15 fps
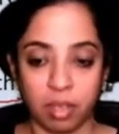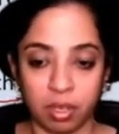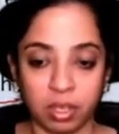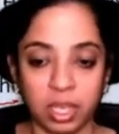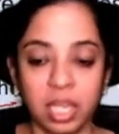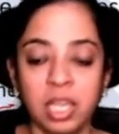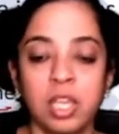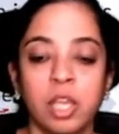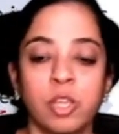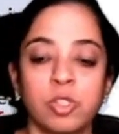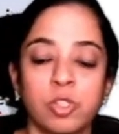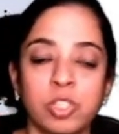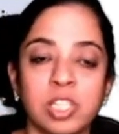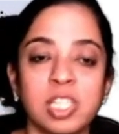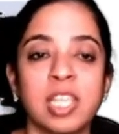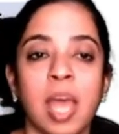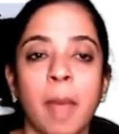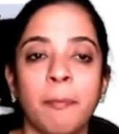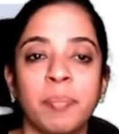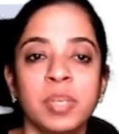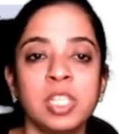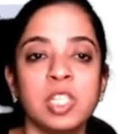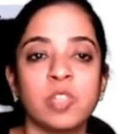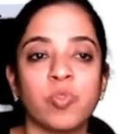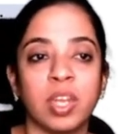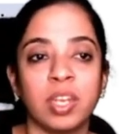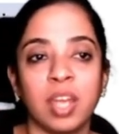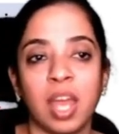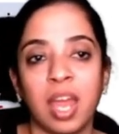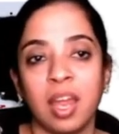Okay. So this happens
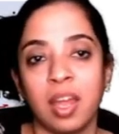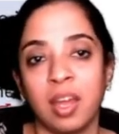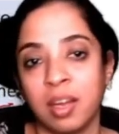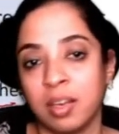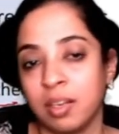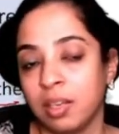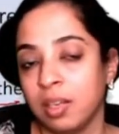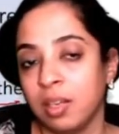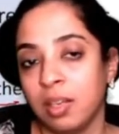when uh,